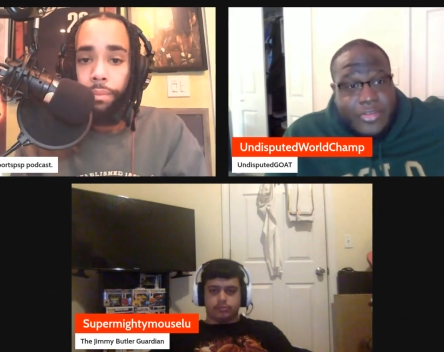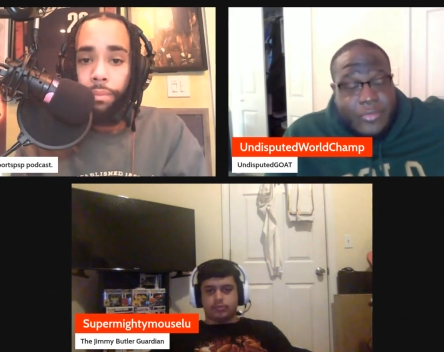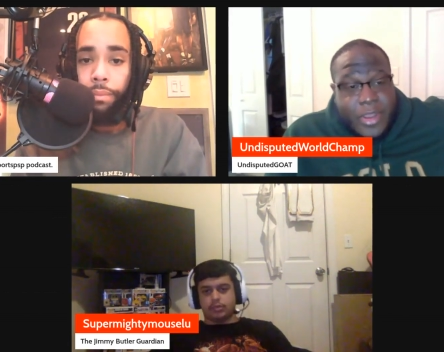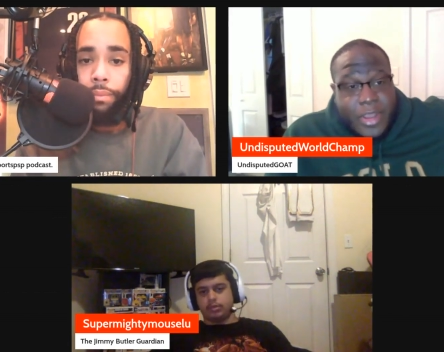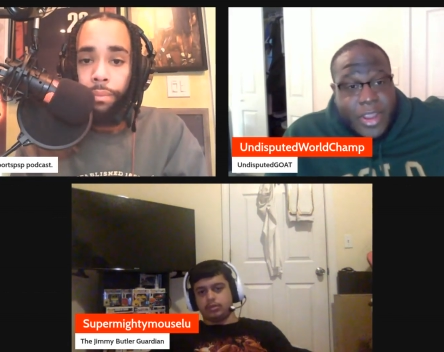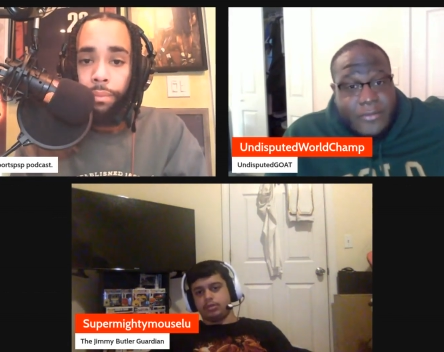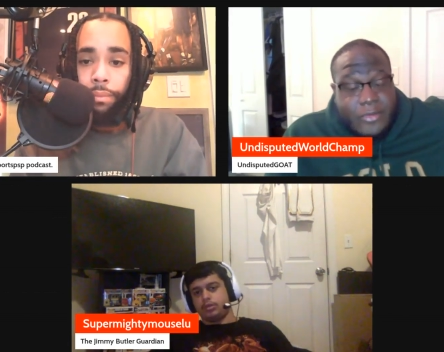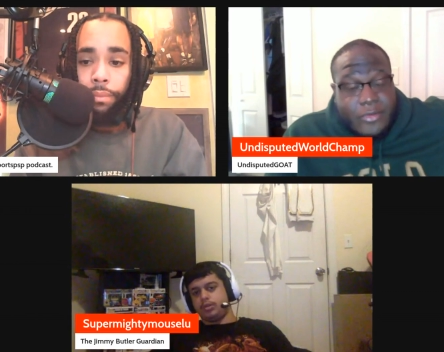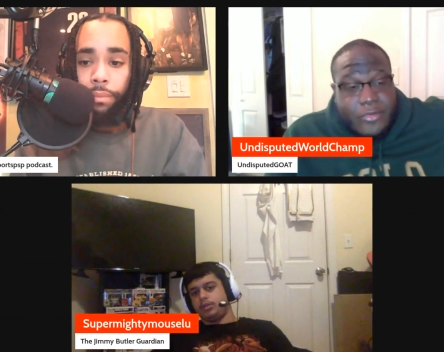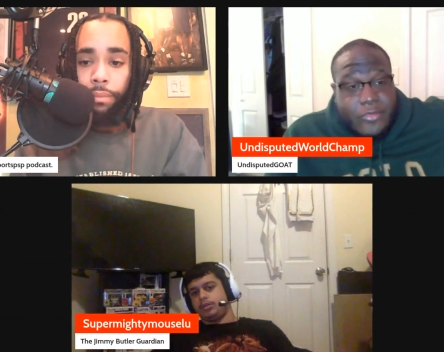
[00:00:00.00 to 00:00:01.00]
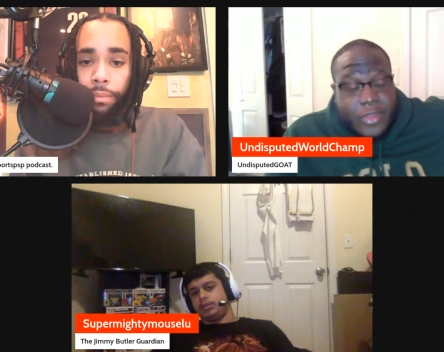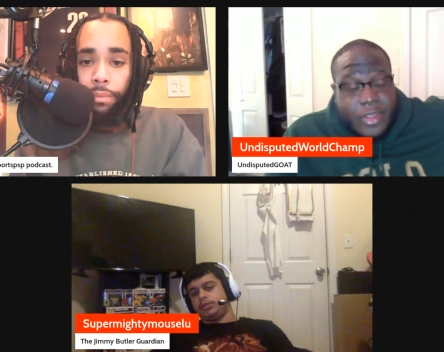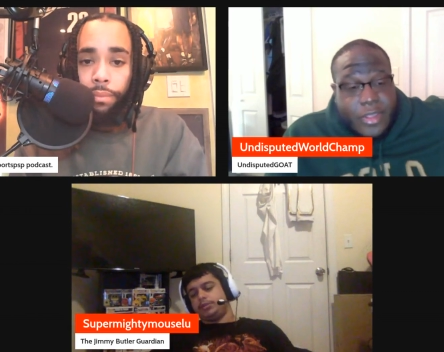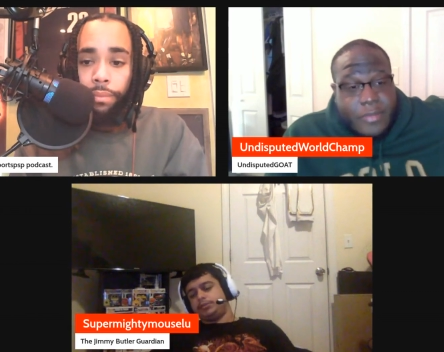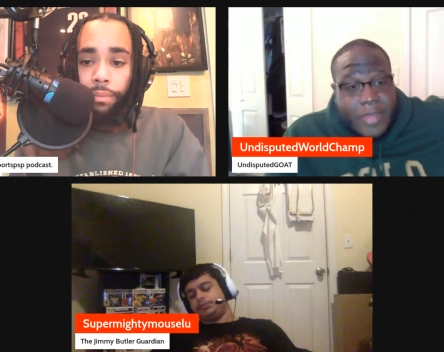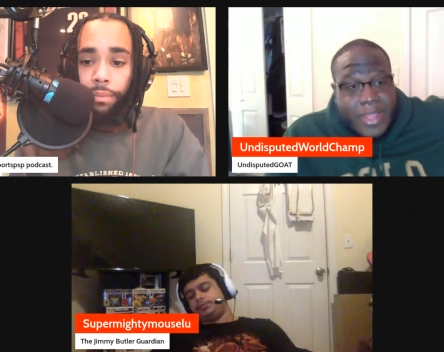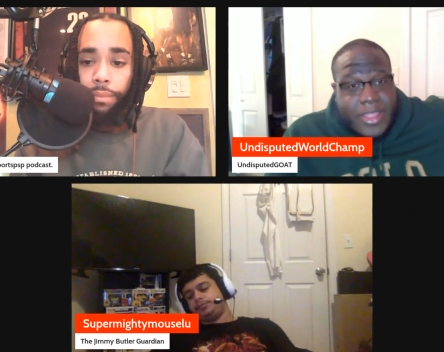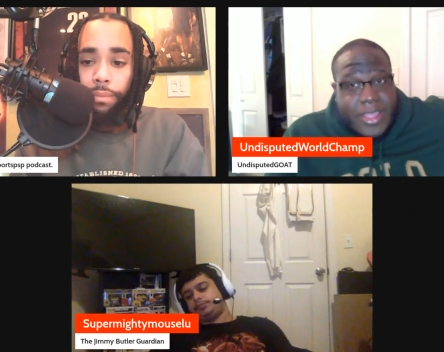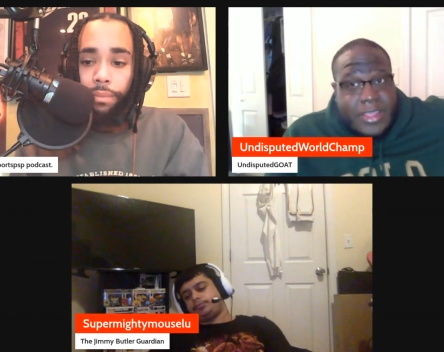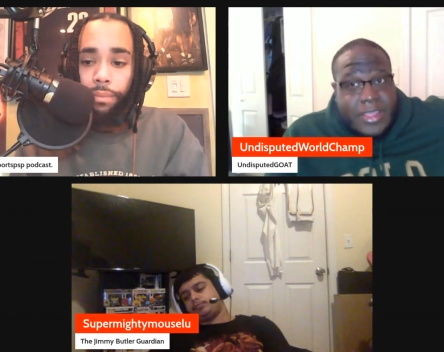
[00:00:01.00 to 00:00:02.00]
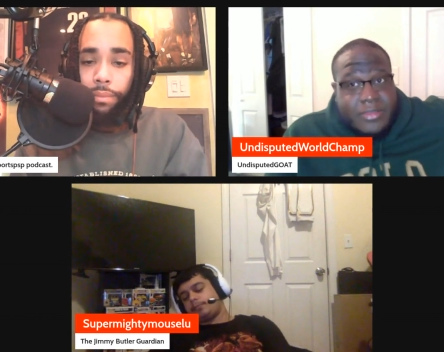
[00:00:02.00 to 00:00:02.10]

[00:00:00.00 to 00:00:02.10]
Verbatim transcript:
Speaker 1: you in there if you. My thing is